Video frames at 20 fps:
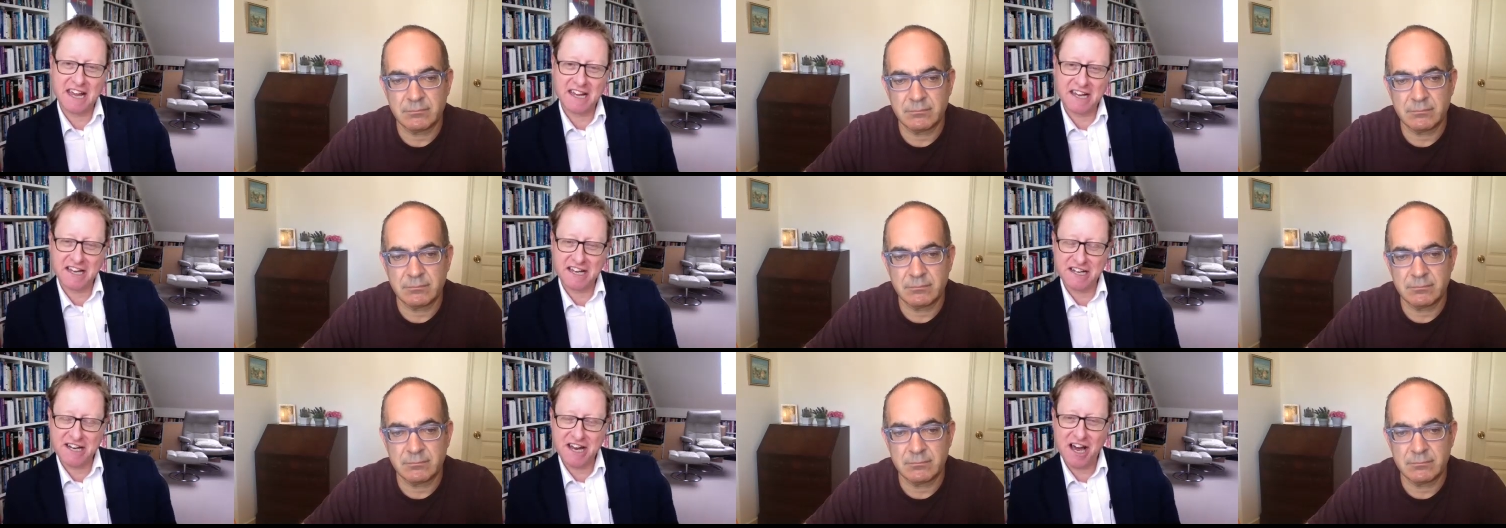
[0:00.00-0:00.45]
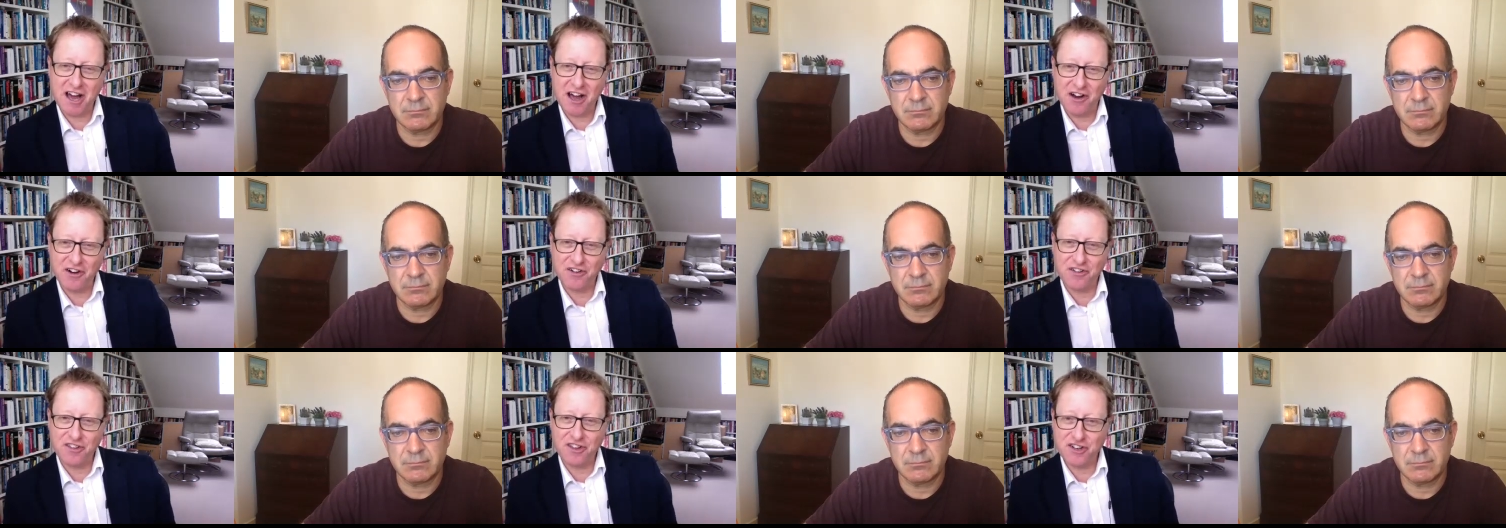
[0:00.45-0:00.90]

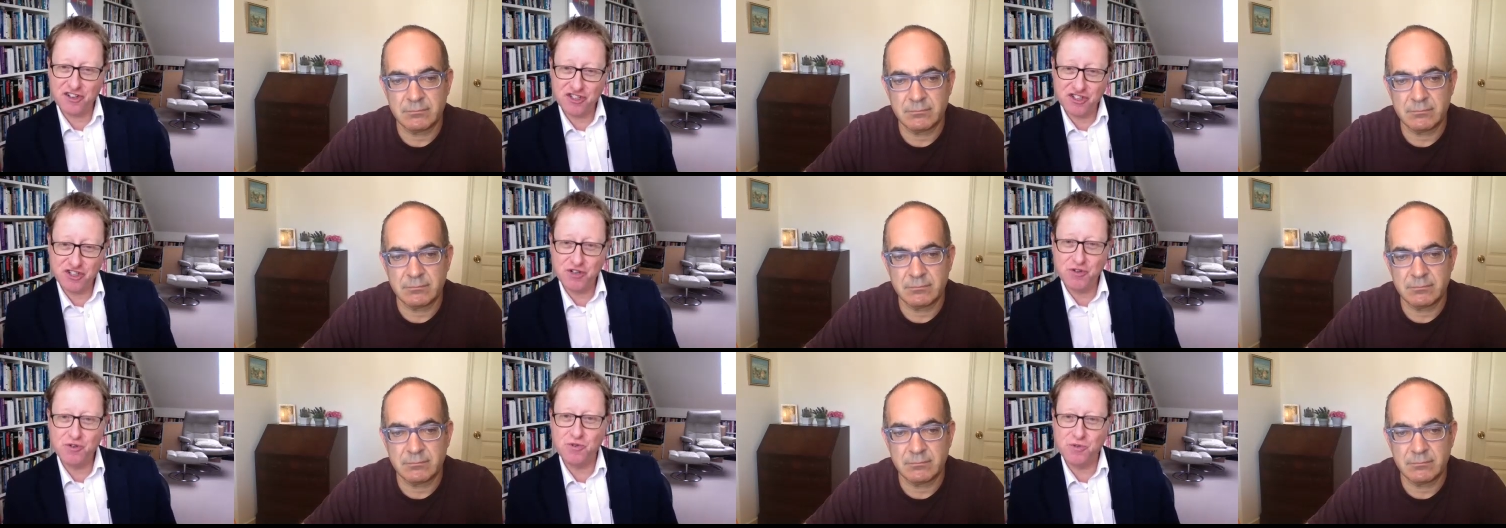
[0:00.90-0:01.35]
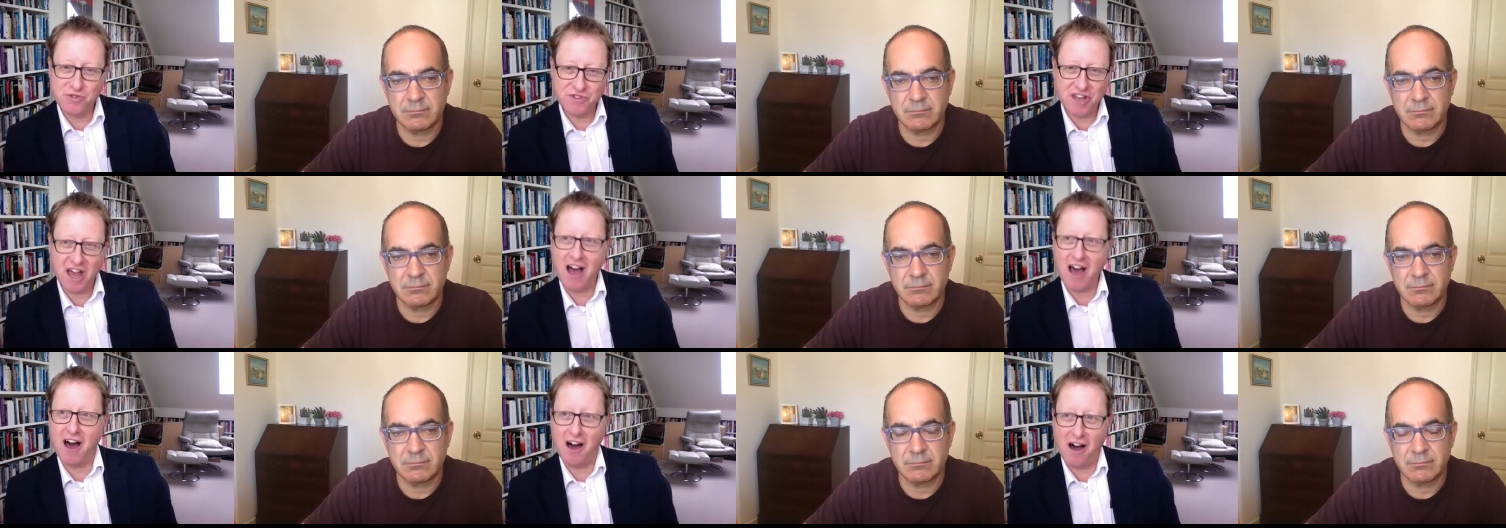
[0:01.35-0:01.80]
Speaker 1: canard that Jews
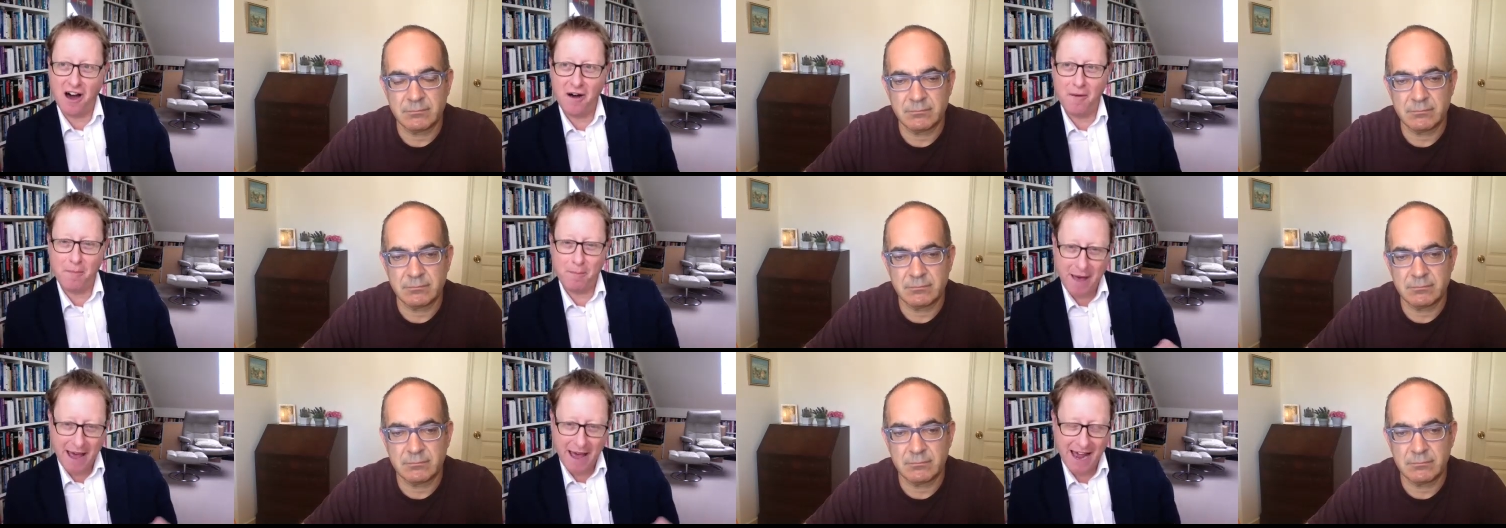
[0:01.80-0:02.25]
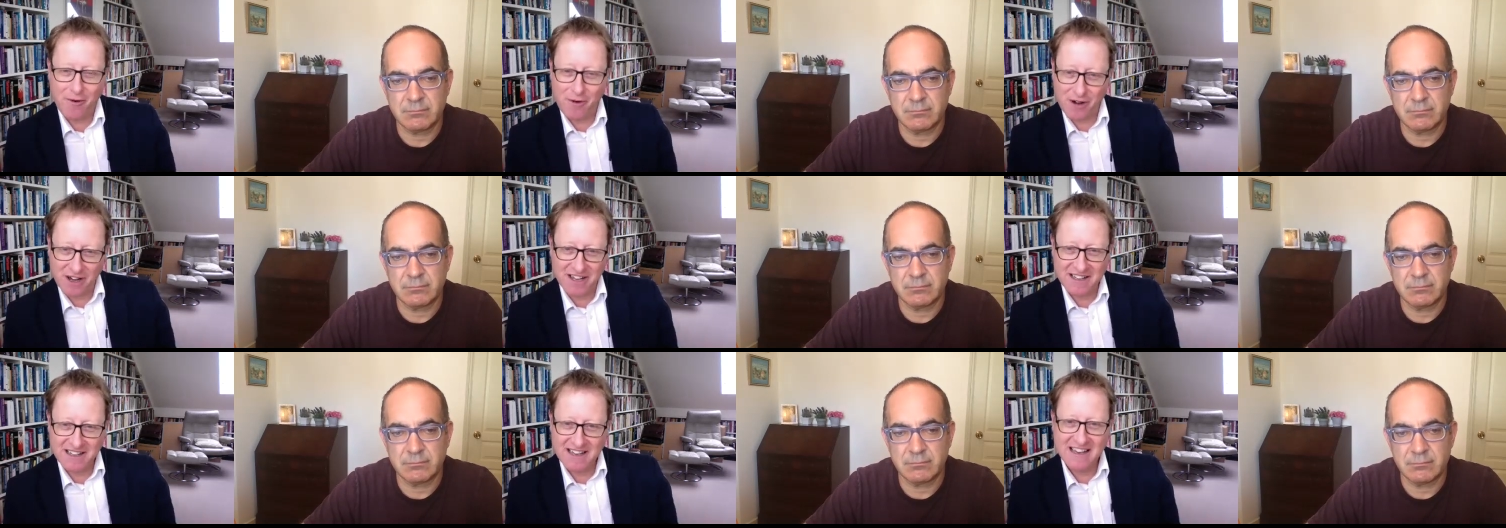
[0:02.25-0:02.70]
are
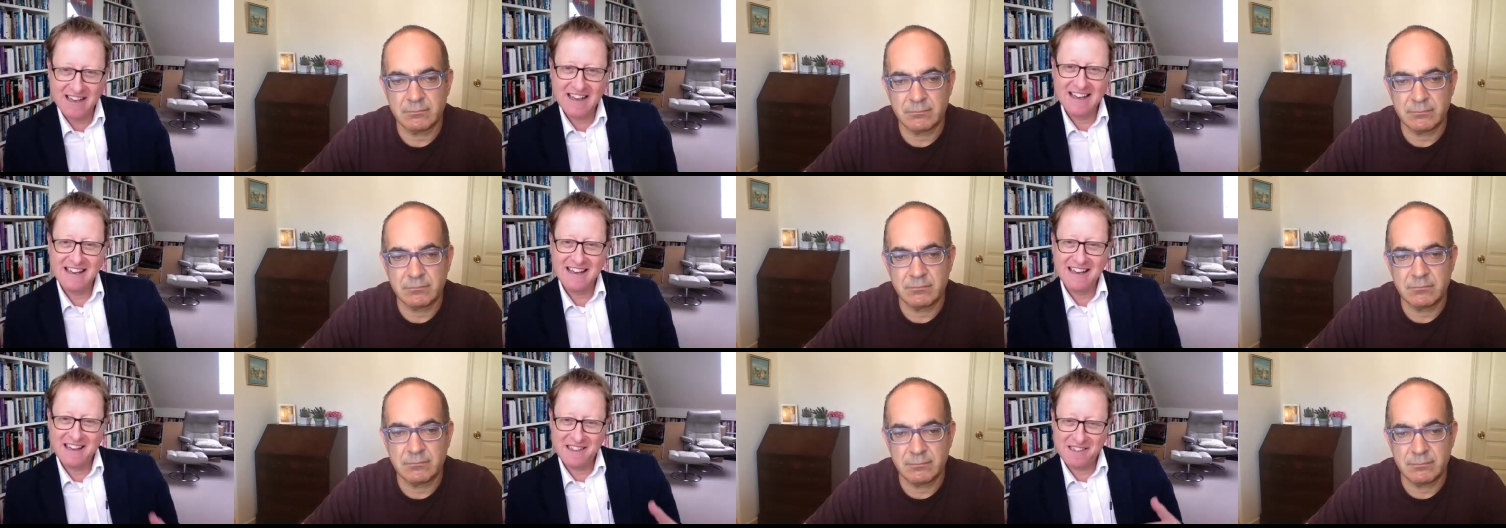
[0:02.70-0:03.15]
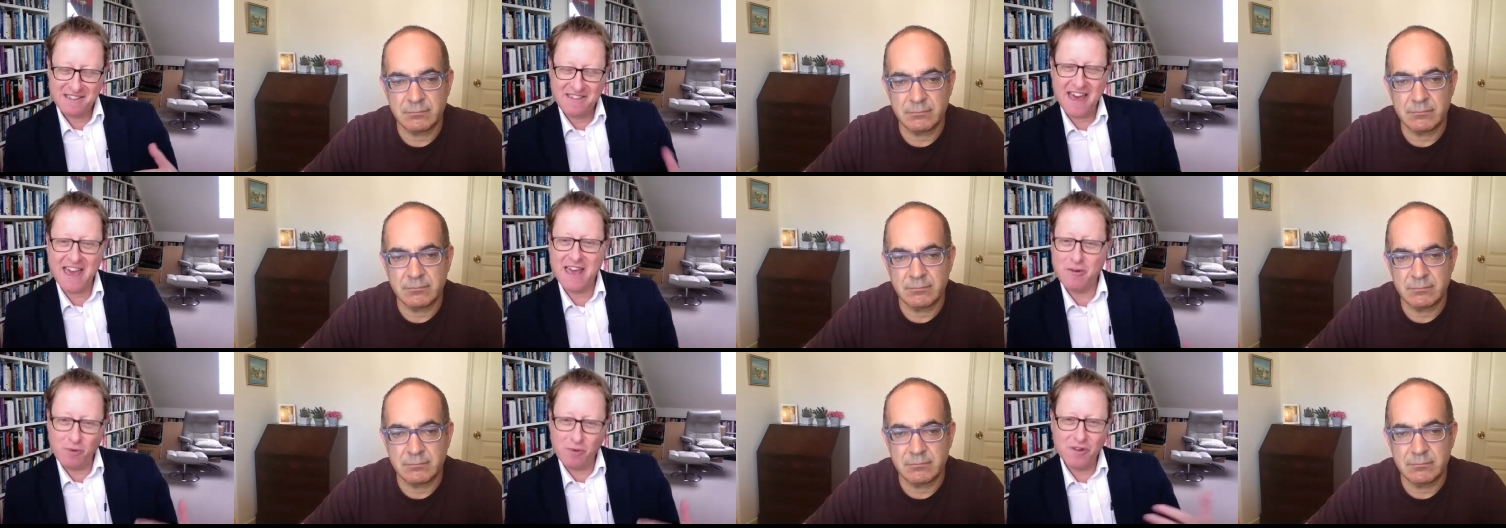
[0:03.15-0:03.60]
power,
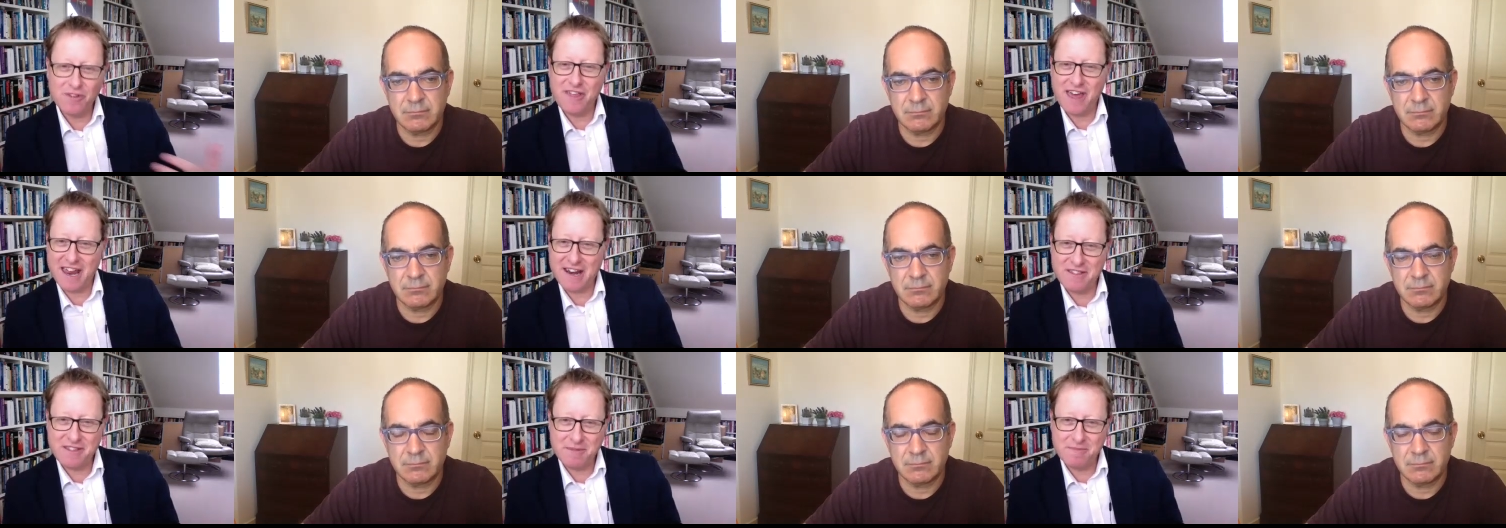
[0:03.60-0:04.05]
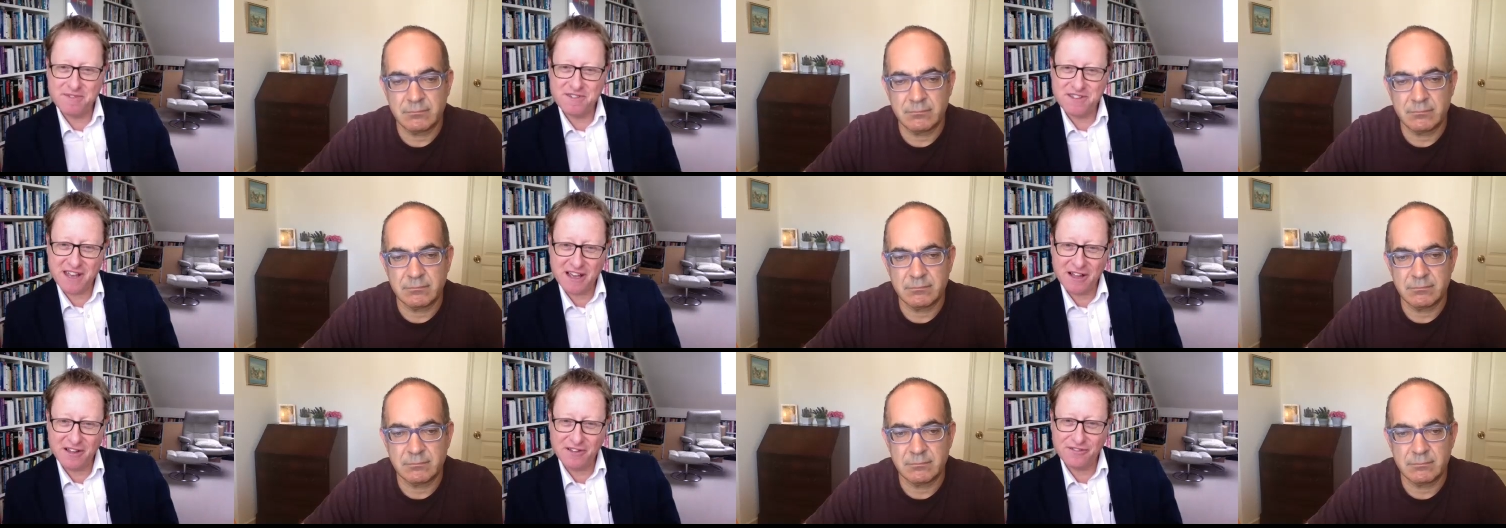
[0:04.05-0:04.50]
they will then
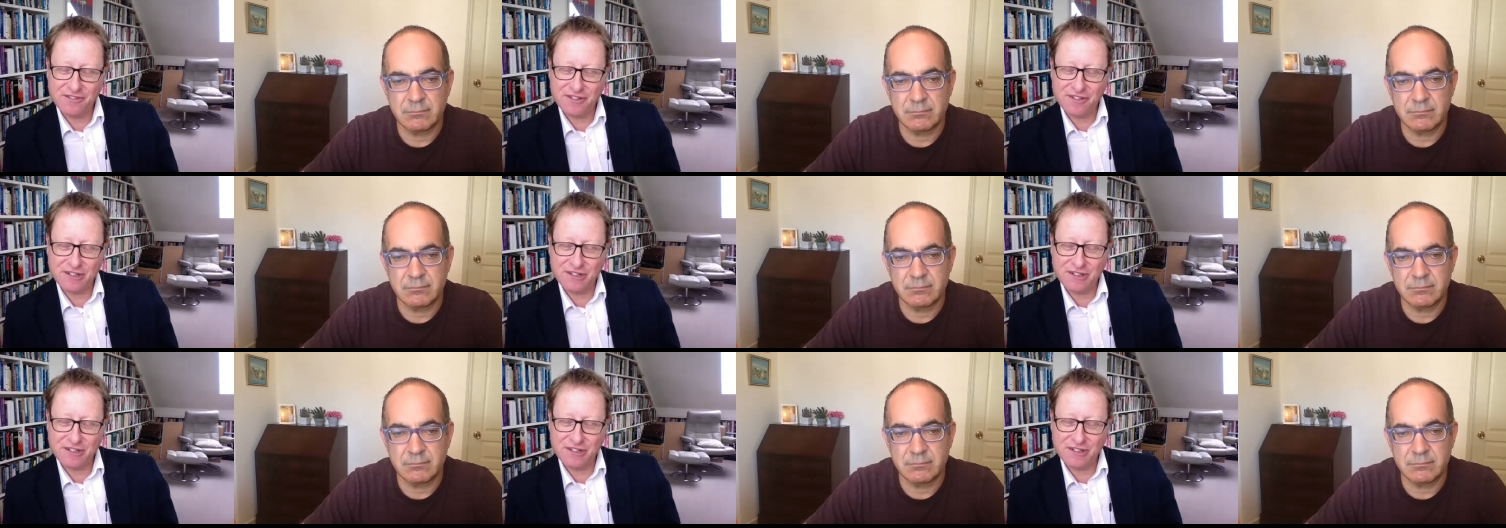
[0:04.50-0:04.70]
themselves